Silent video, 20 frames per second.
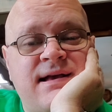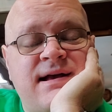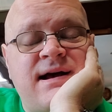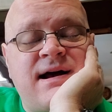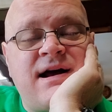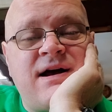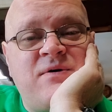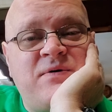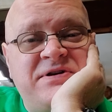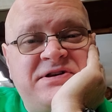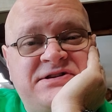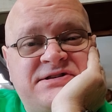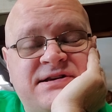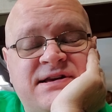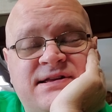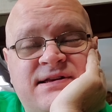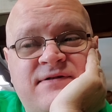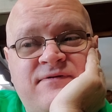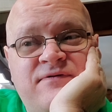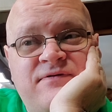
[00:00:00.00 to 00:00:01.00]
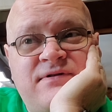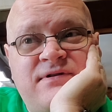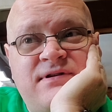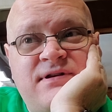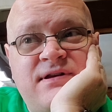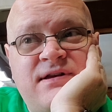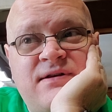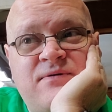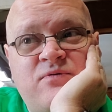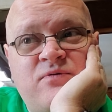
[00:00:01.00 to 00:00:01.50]
I always said that
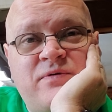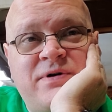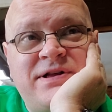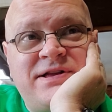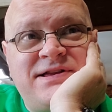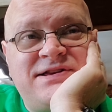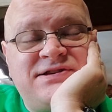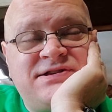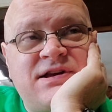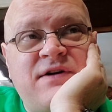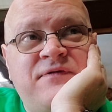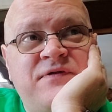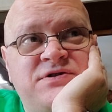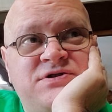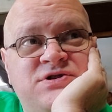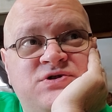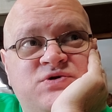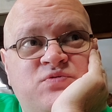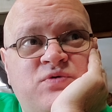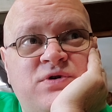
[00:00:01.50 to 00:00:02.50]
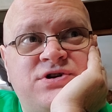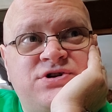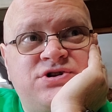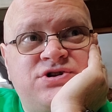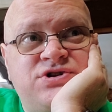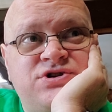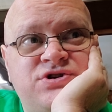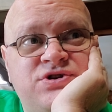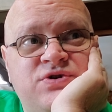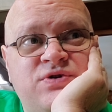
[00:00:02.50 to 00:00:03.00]
but stuff is,
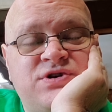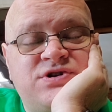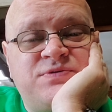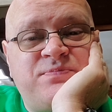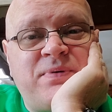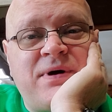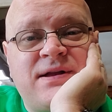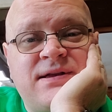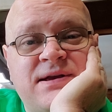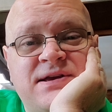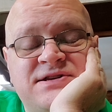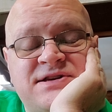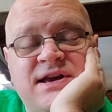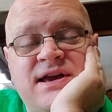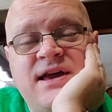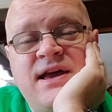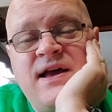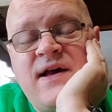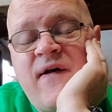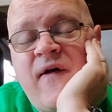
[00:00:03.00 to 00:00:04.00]
what you expect. Because, like,